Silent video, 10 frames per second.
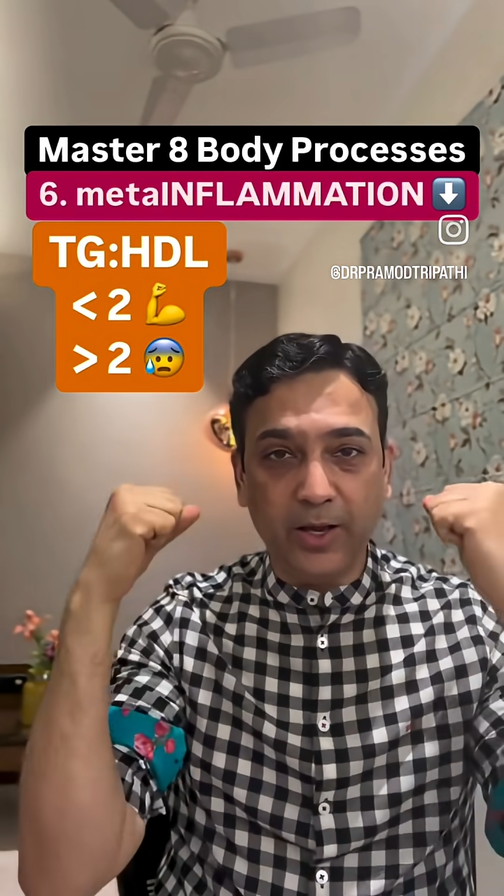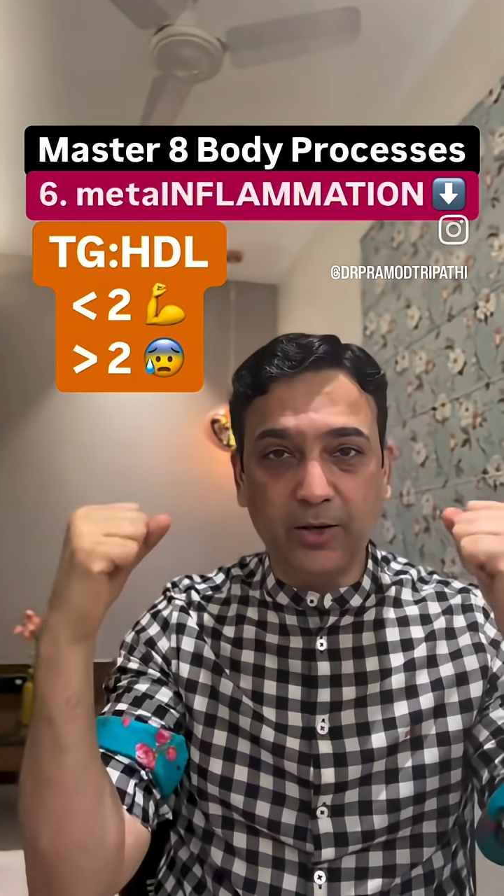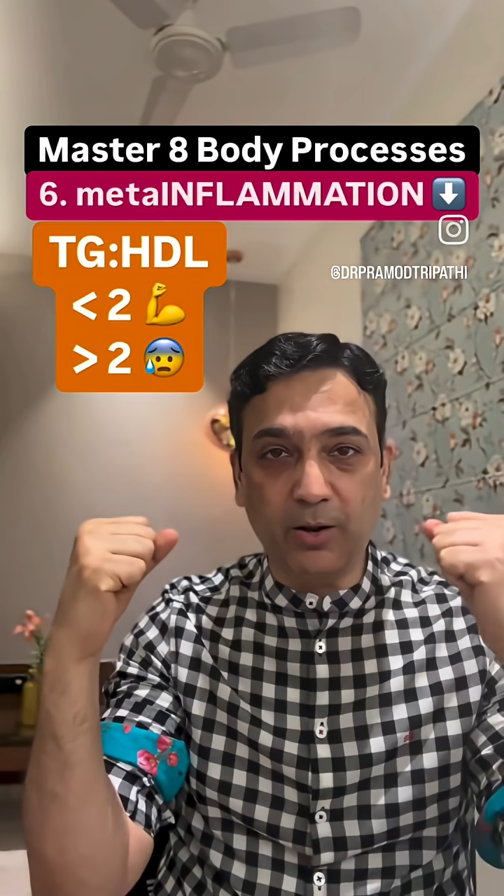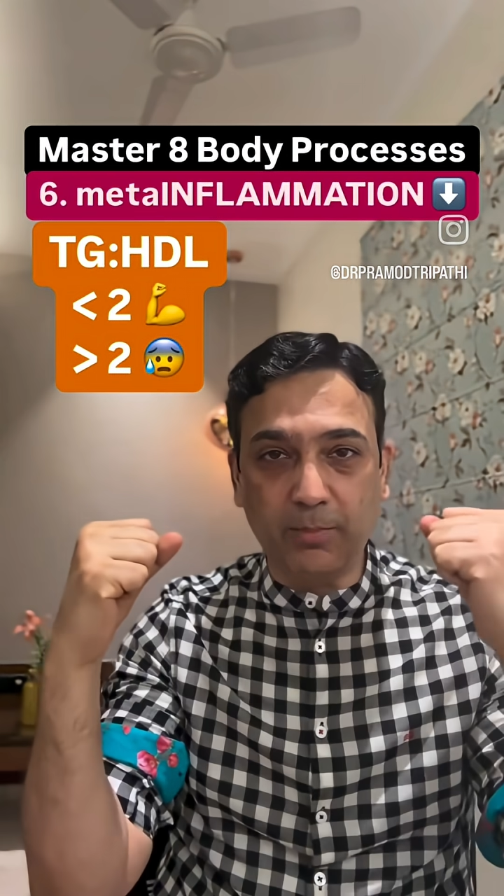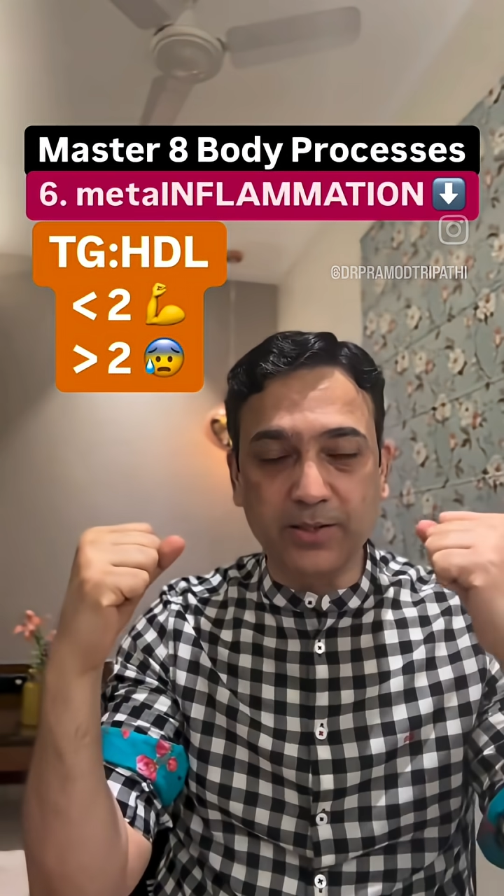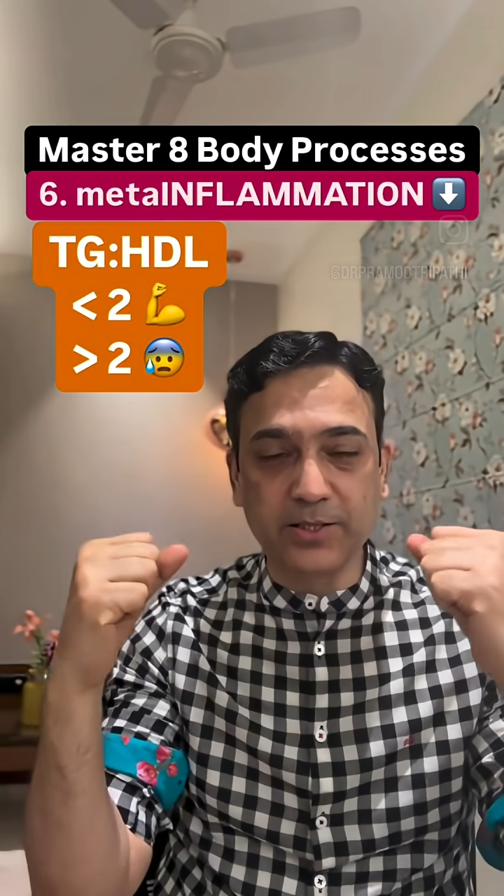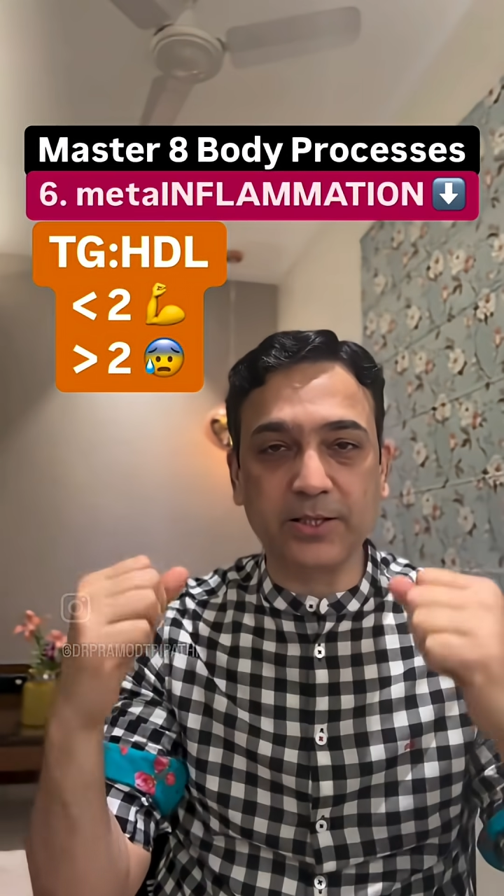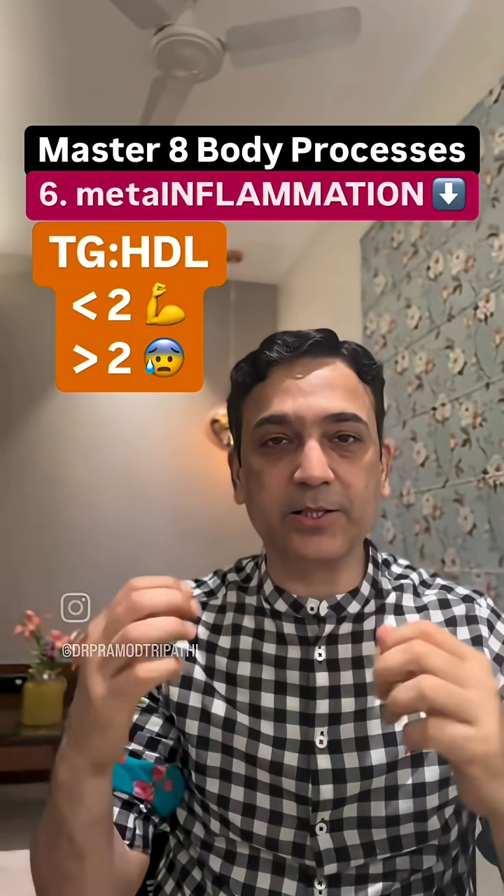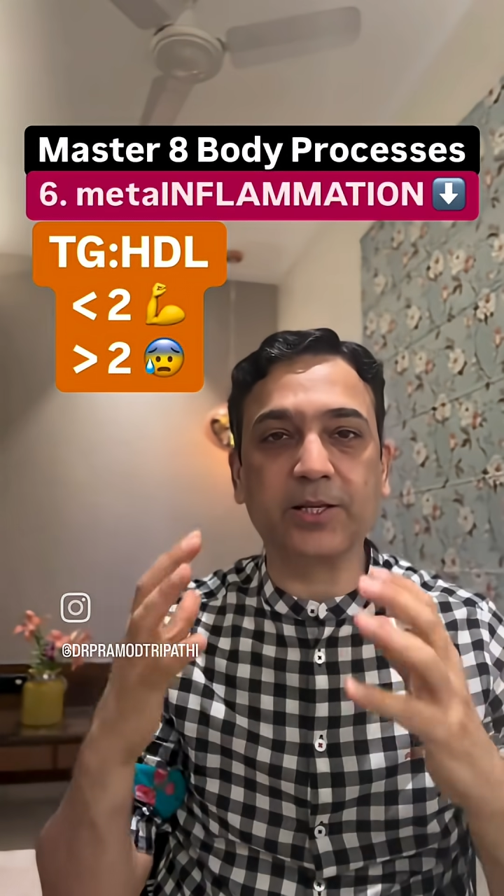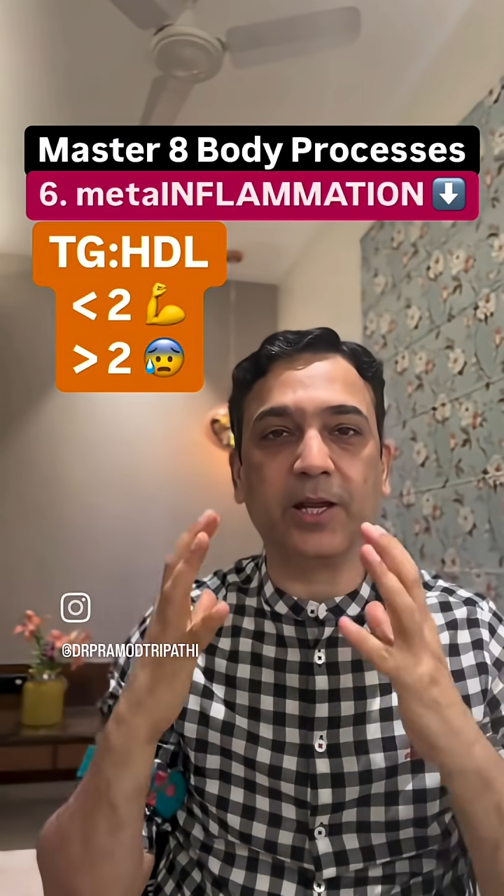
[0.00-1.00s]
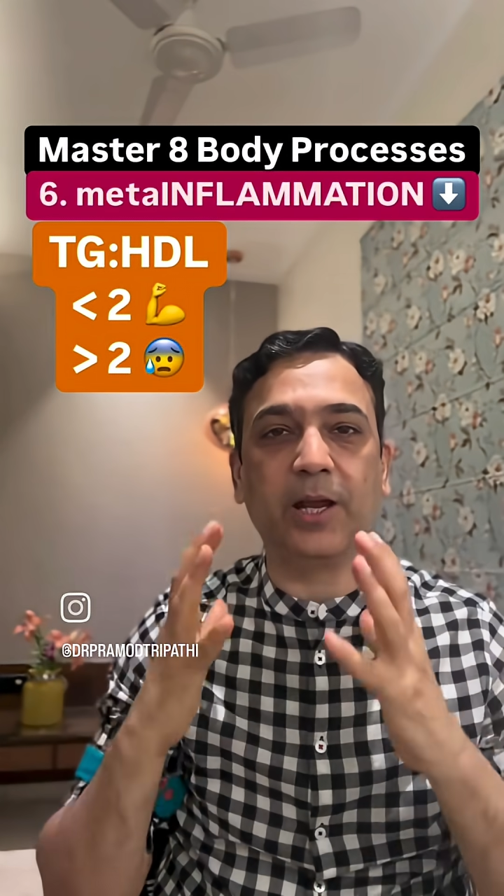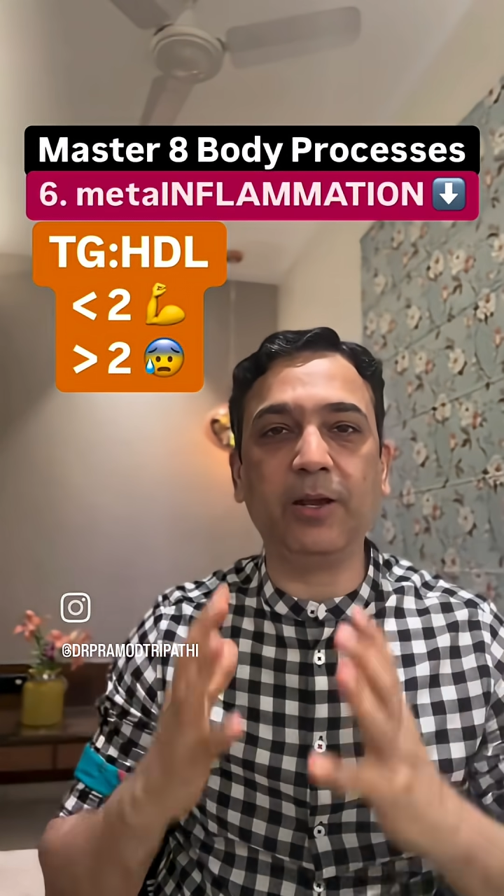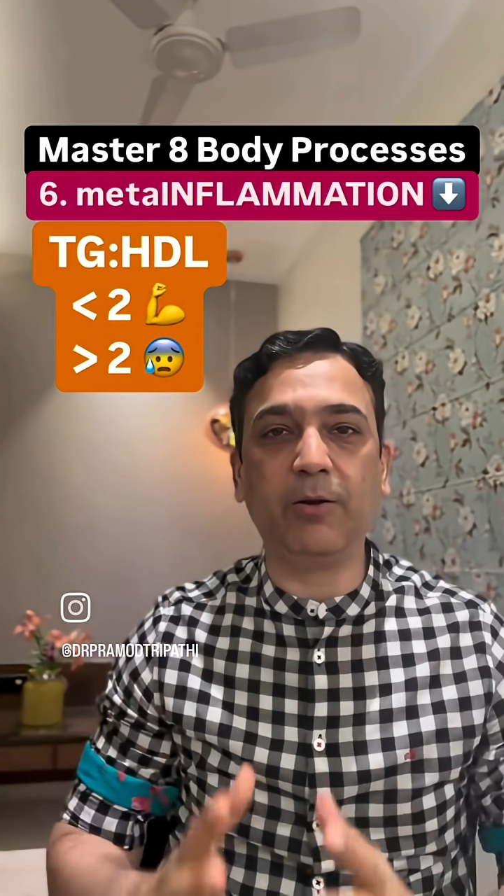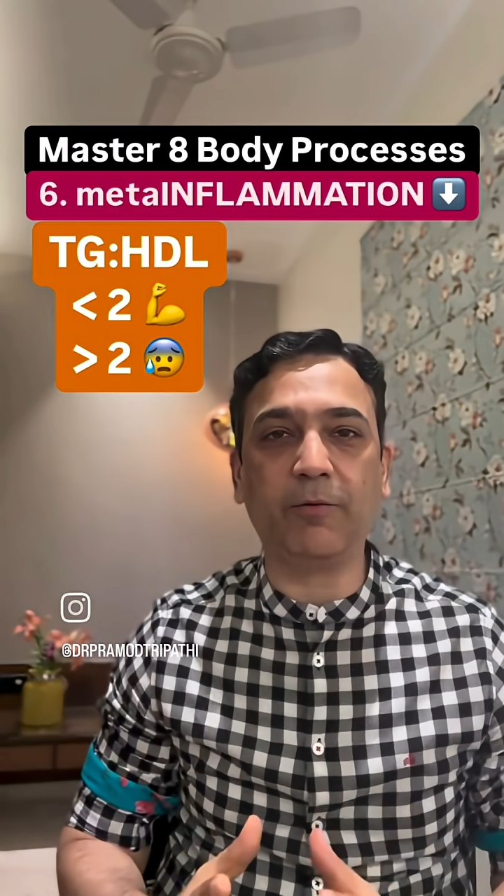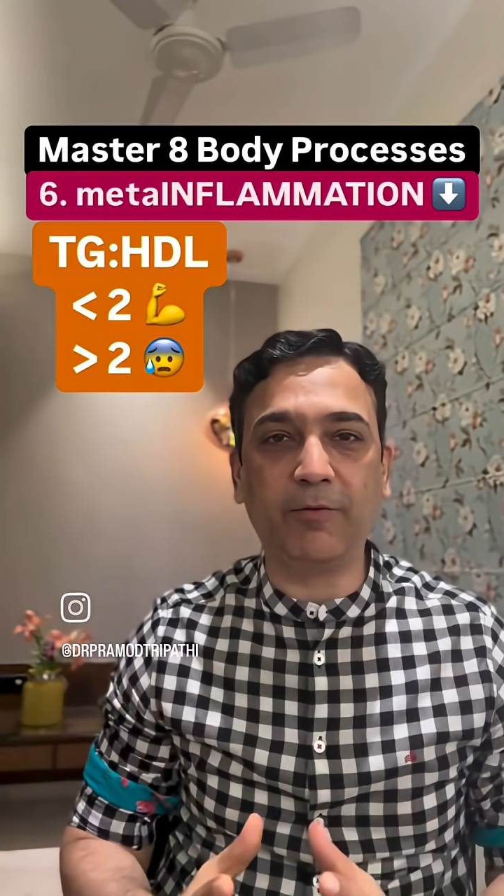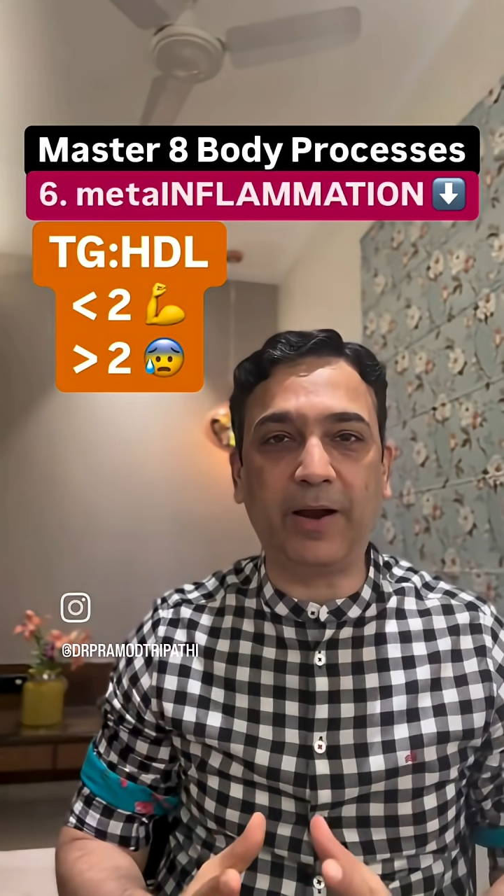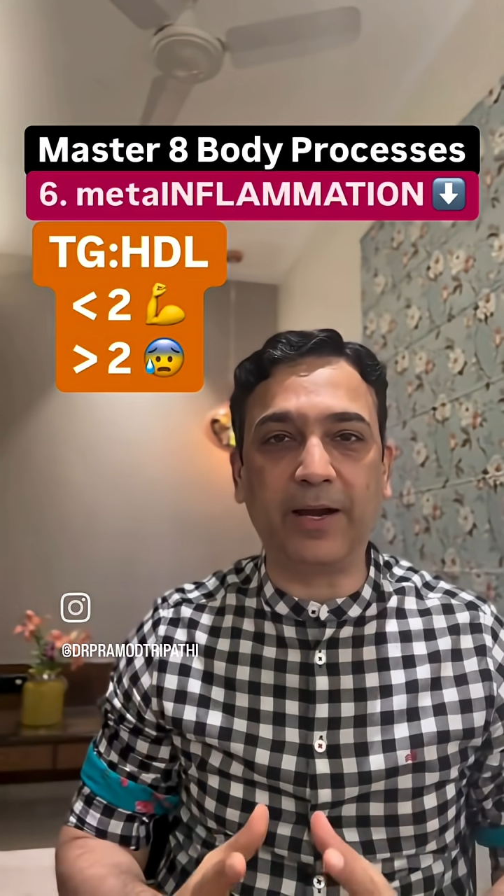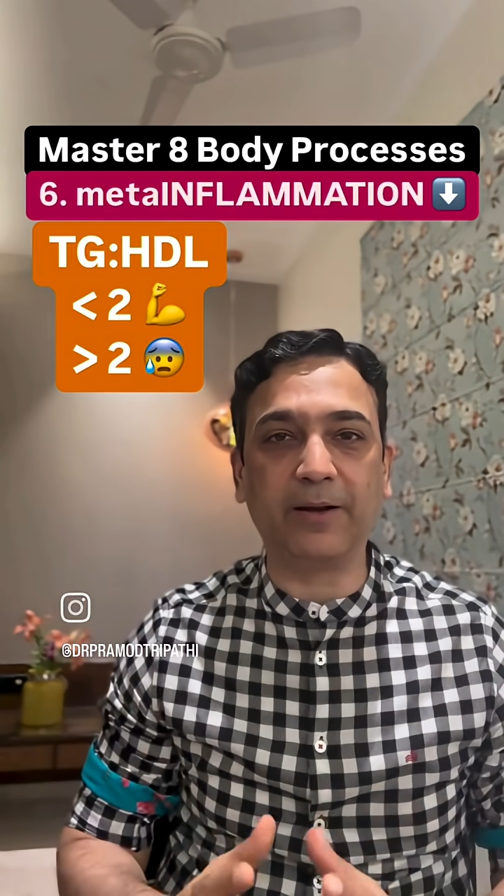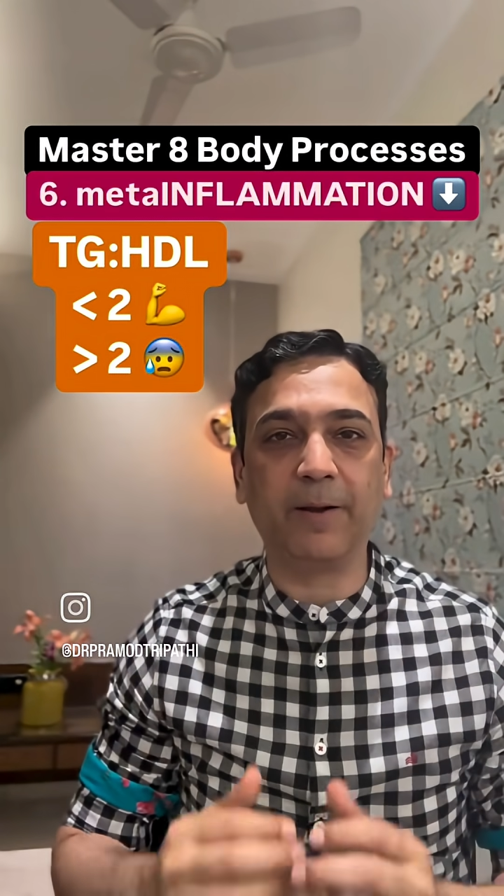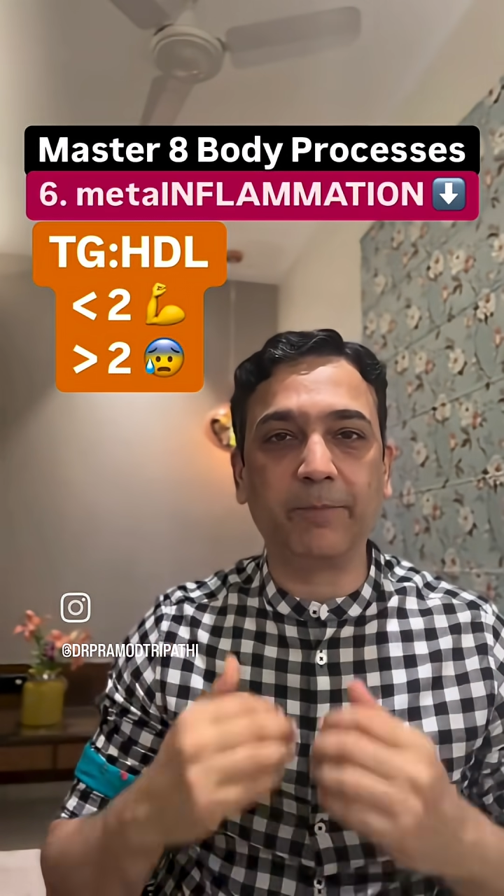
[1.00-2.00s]
in your muscles, in your
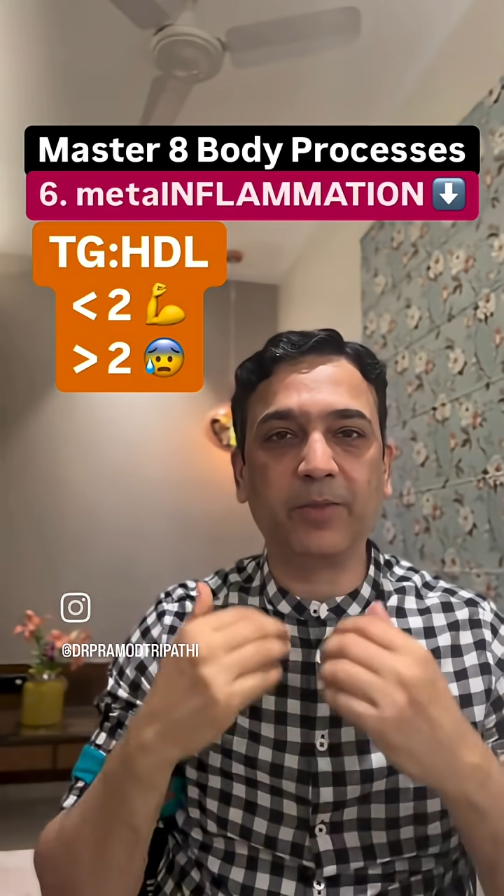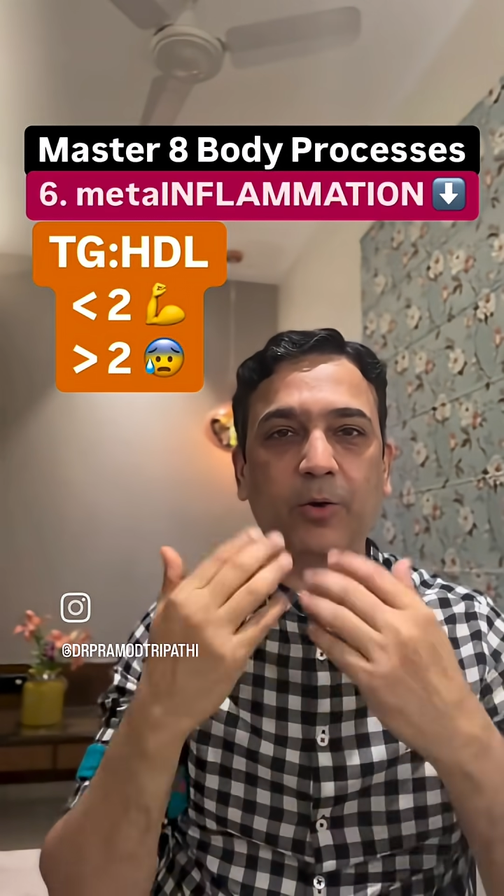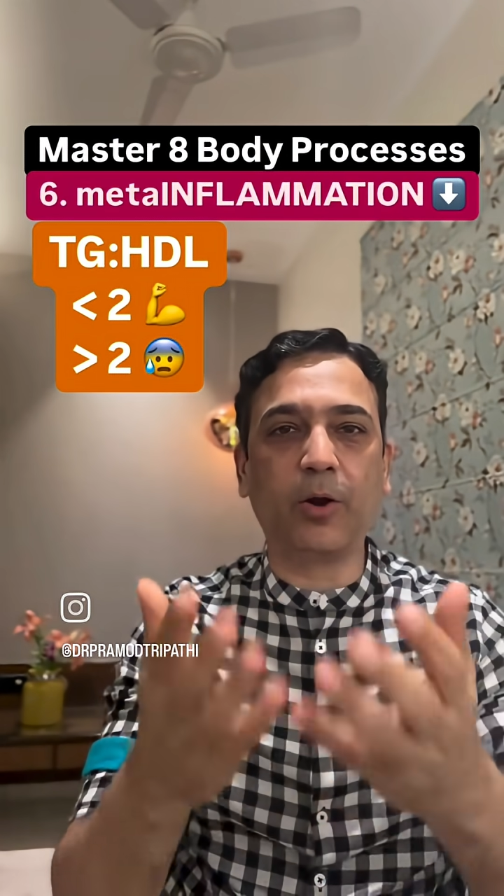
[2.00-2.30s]
fat,